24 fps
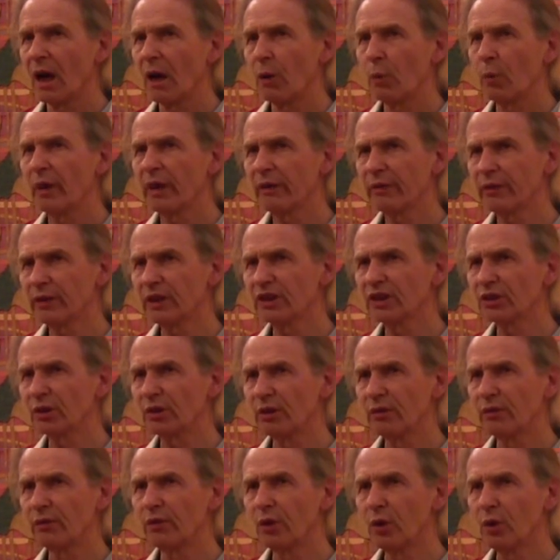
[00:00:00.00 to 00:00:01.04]
When I first got
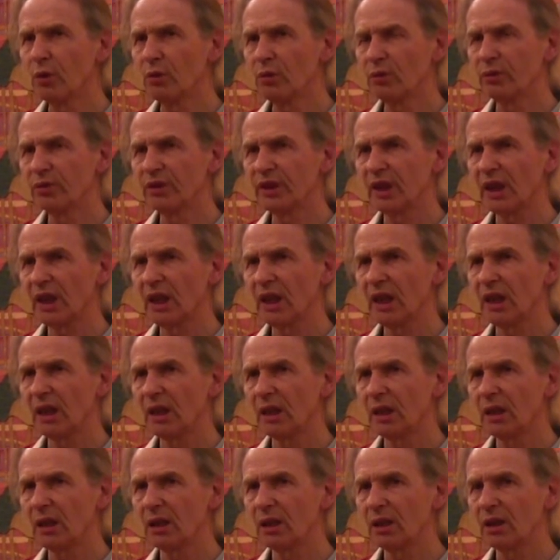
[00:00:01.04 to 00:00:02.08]
involved
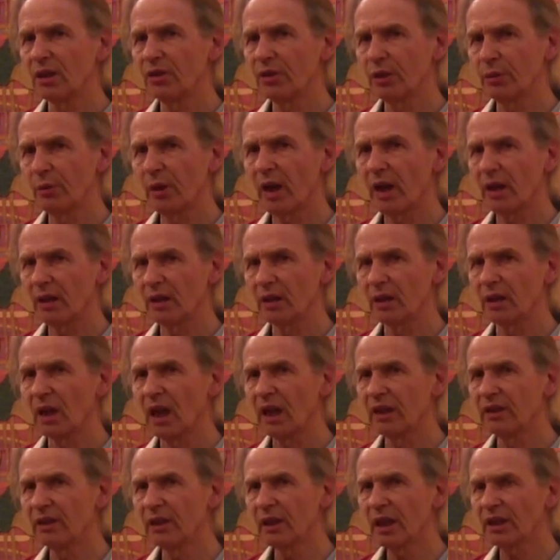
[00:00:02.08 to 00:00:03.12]
in Triratna,
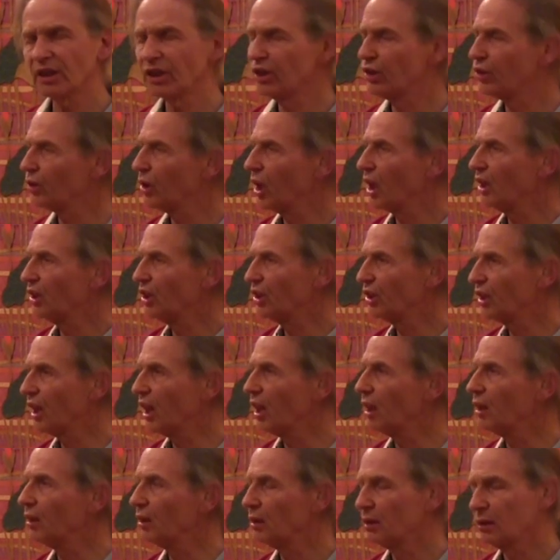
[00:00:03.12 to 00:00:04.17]
I did actually try to
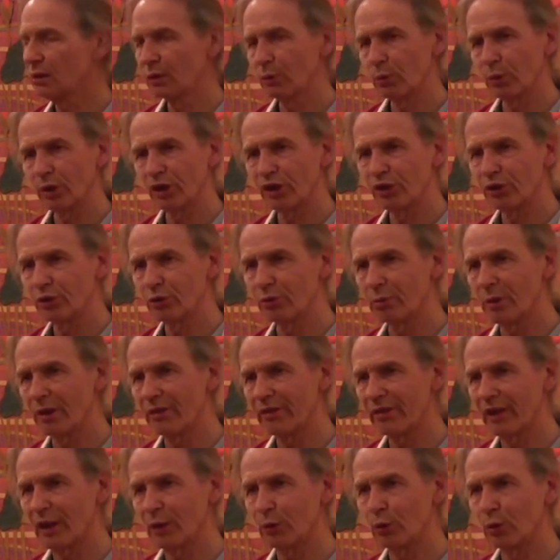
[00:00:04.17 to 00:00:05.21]
tell one or two of my
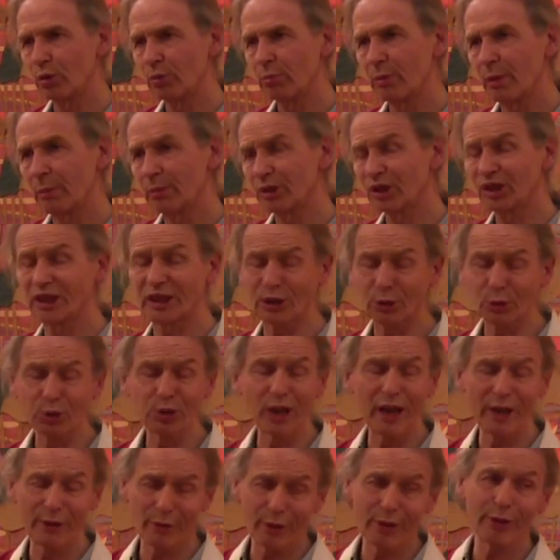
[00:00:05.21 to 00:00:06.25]
fellow order members, because I was
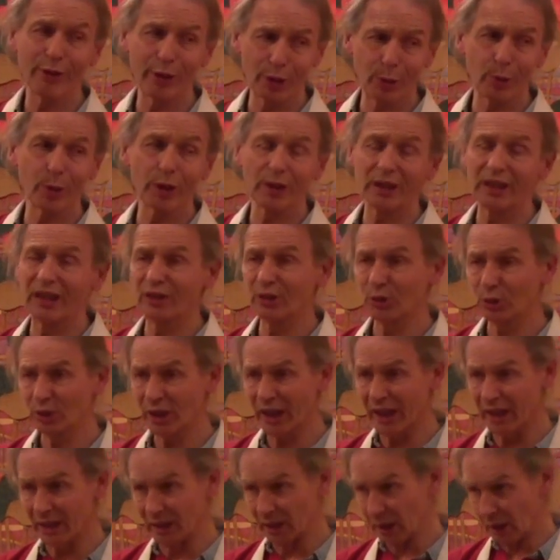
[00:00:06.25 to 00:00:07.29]
ordained very, very quickly. I was
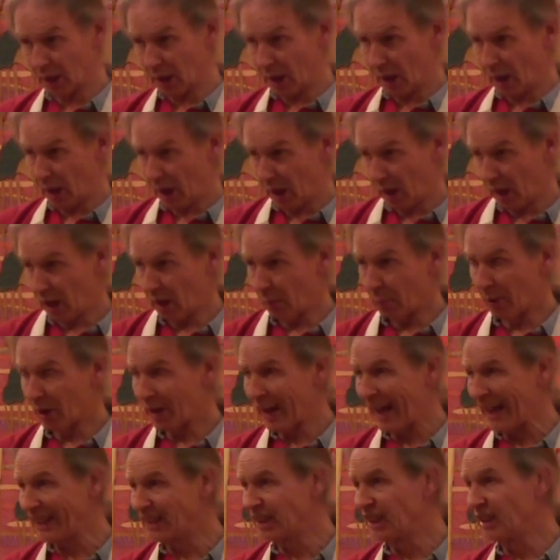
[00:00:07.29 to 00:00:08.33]
ordained about
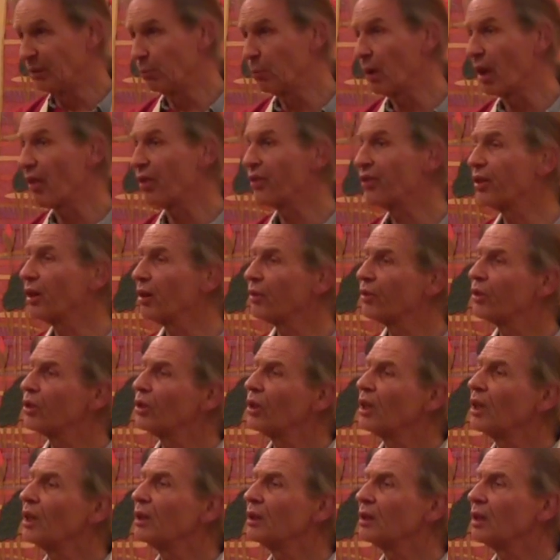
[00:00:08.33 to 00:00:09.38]
18 months after
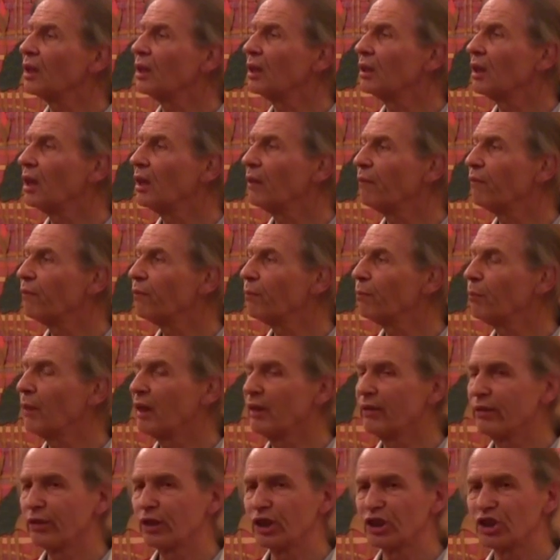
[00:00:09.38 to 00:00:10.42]
I
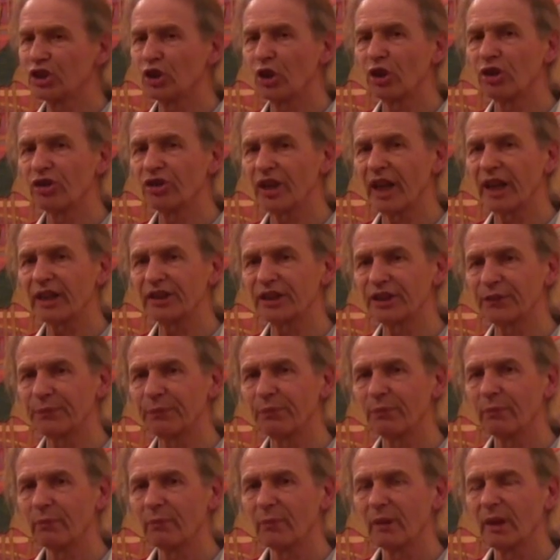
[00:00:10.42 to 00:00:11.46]
made first contact.
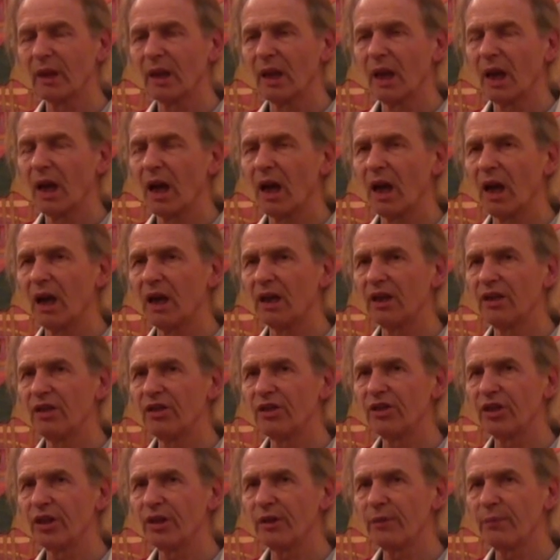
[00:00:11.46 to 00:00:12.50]

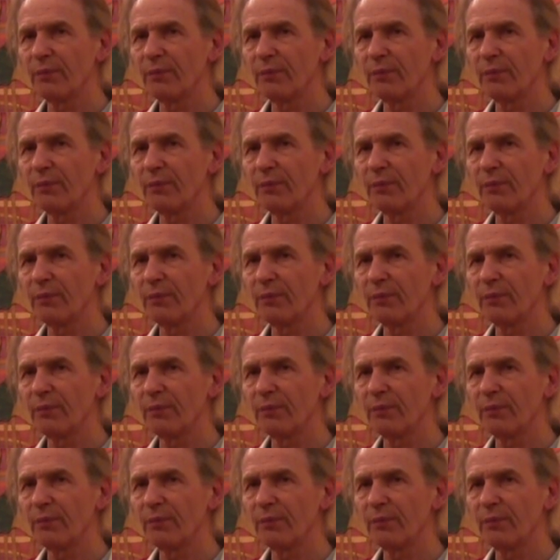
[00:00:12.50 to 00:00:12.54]
And